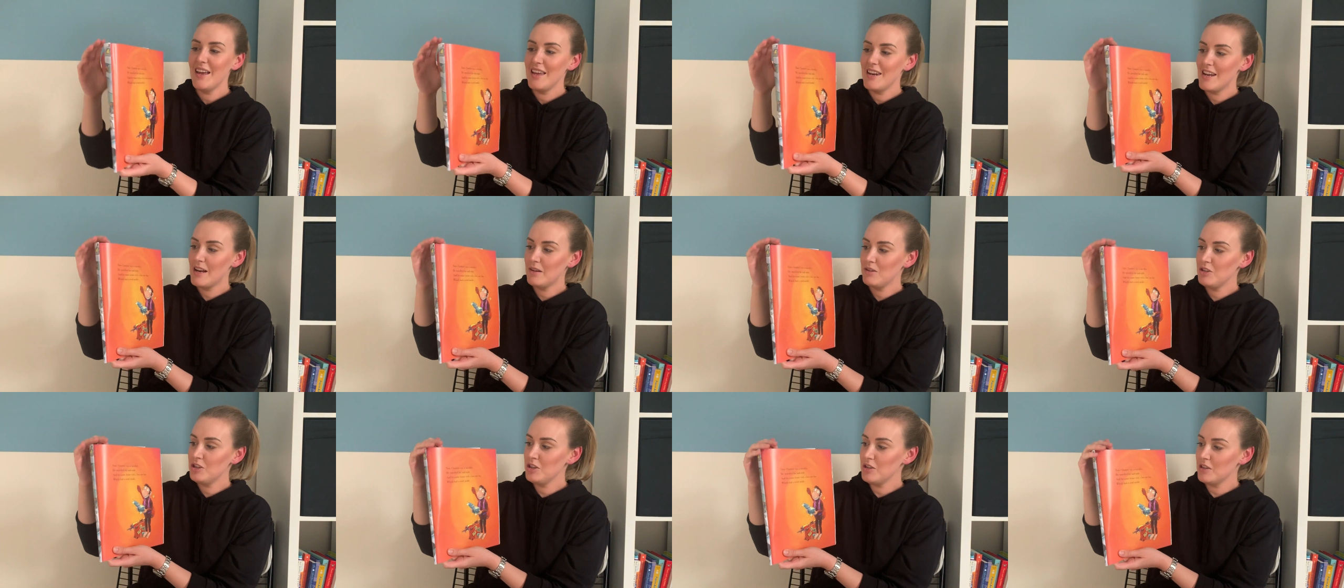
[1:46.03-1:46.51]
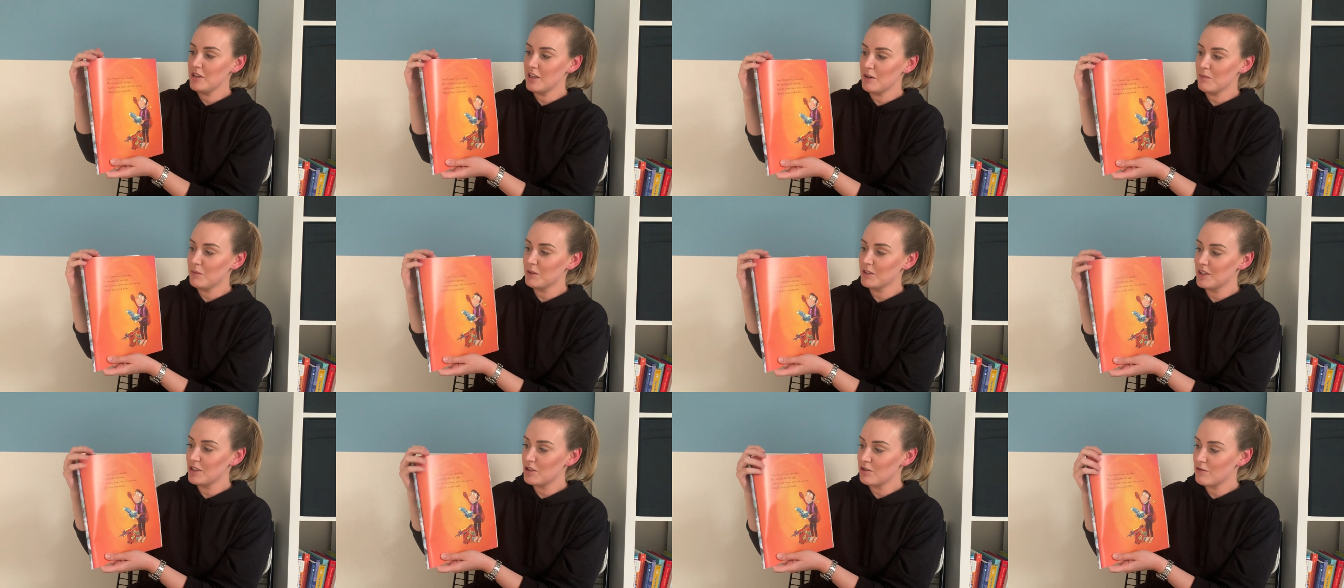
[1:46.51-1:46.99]
Now Chutney
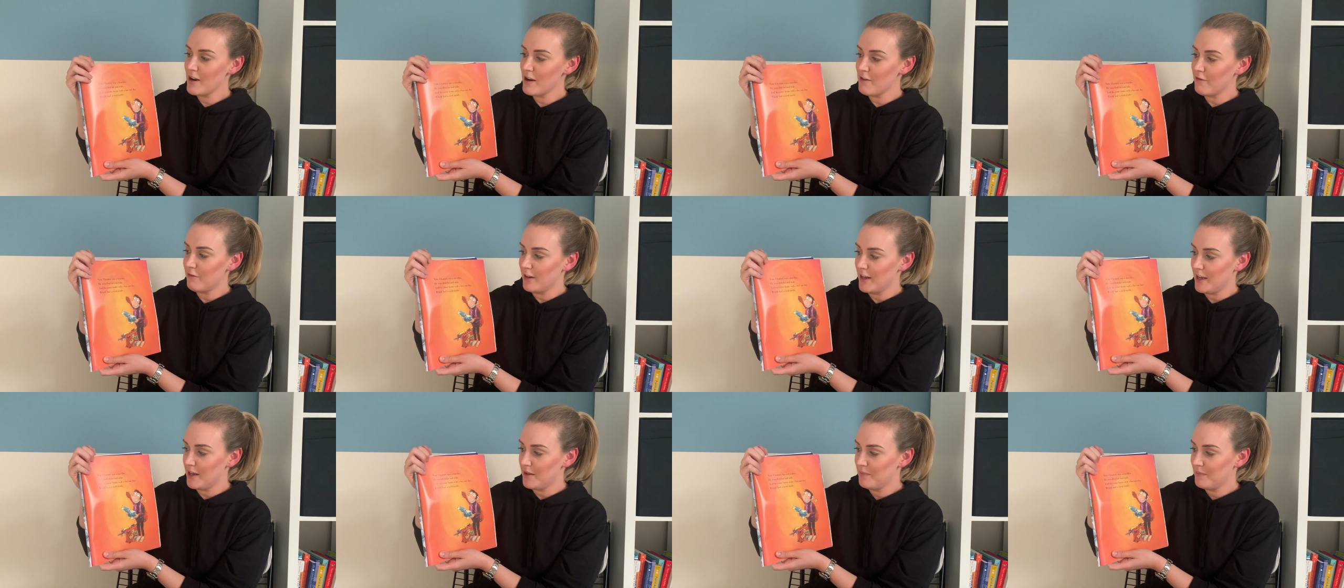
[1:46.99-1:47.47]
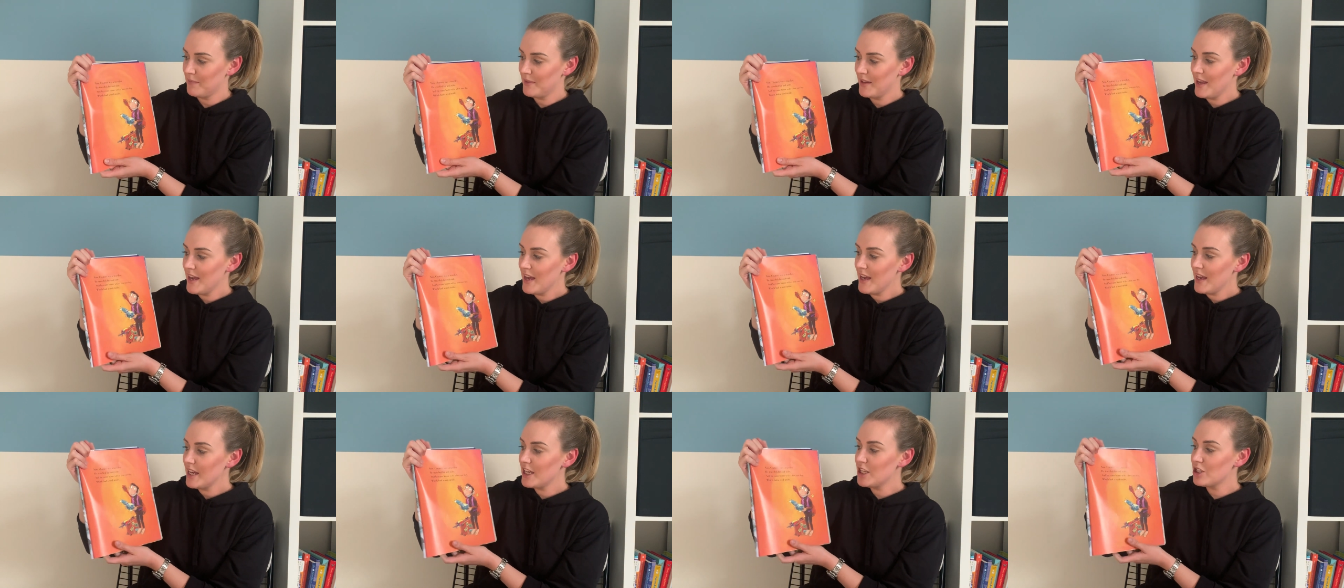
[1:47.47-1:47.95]
was a traveller.
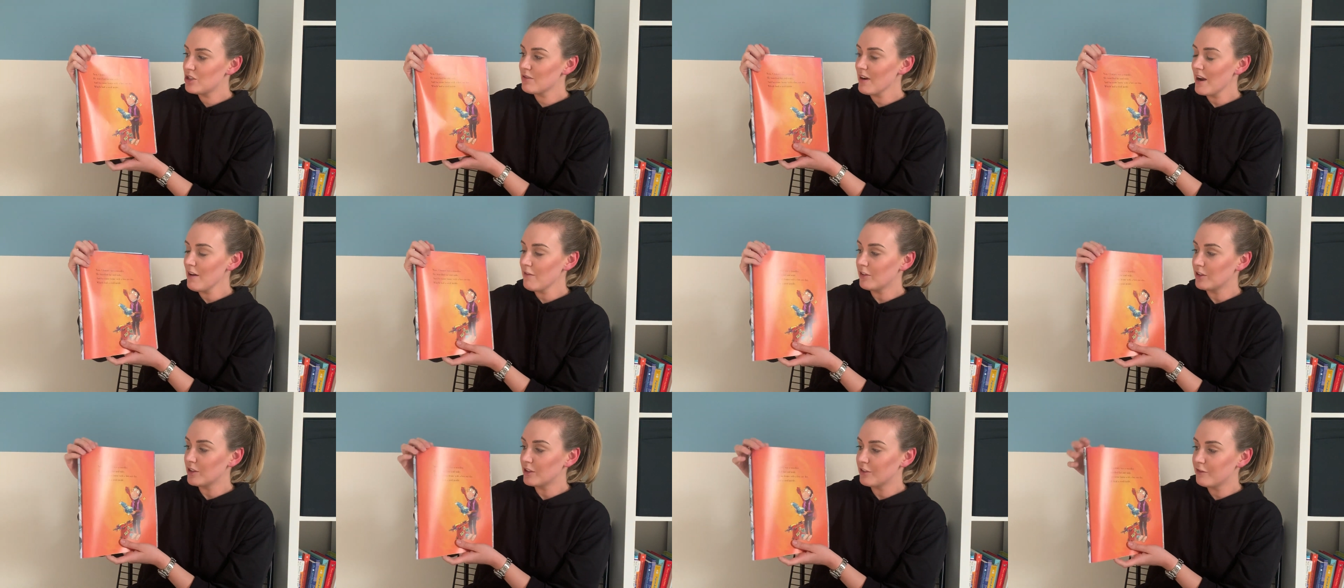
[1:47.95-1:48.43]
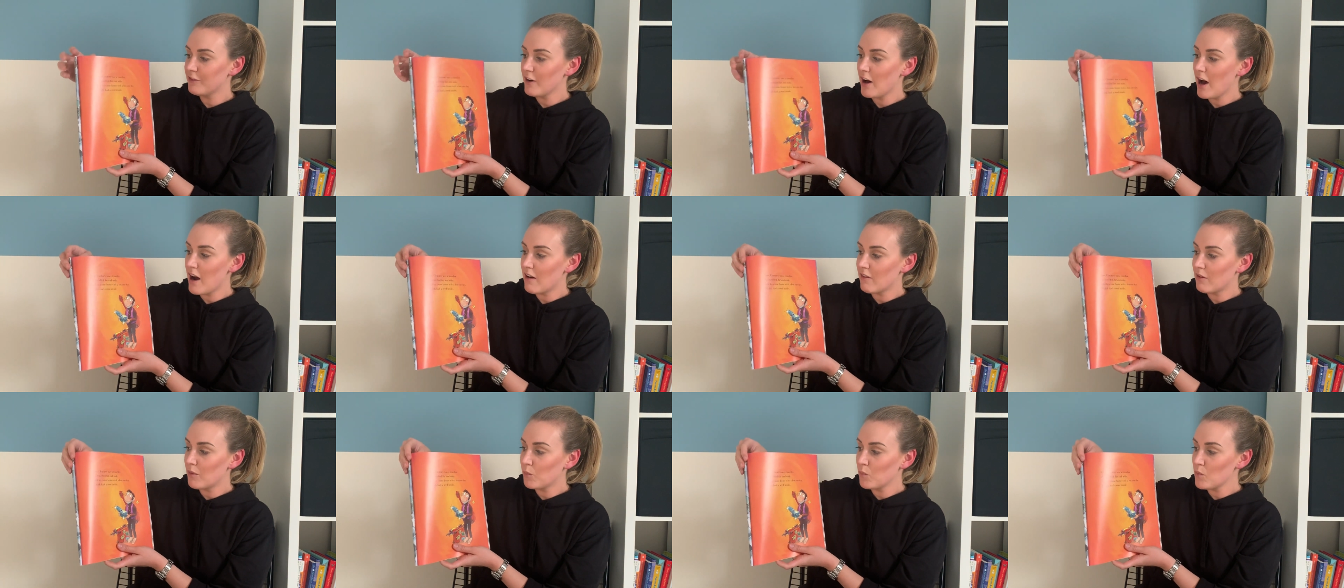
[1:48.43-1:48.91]
He travelled
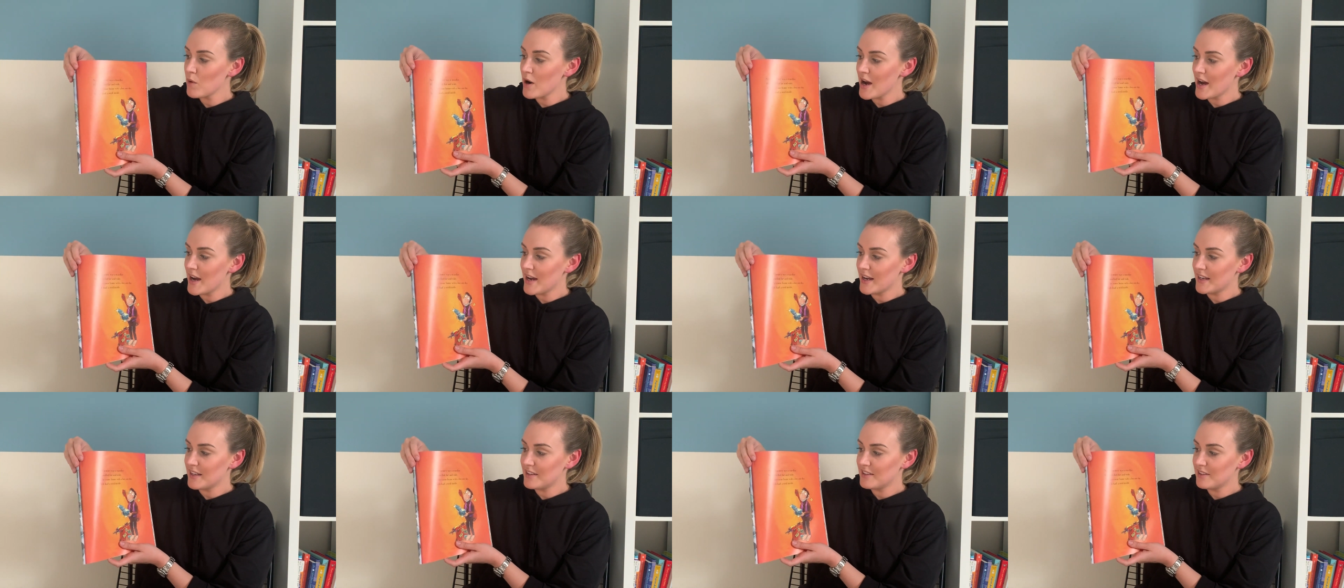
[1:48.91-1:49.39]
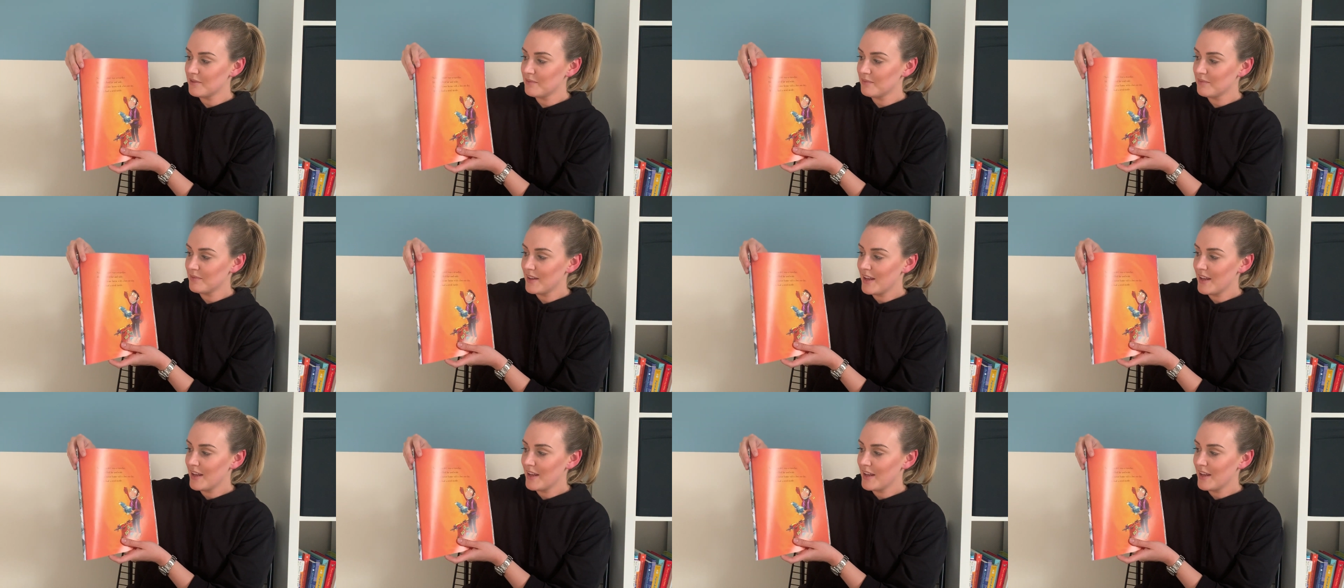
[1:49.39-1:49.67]
far and wide,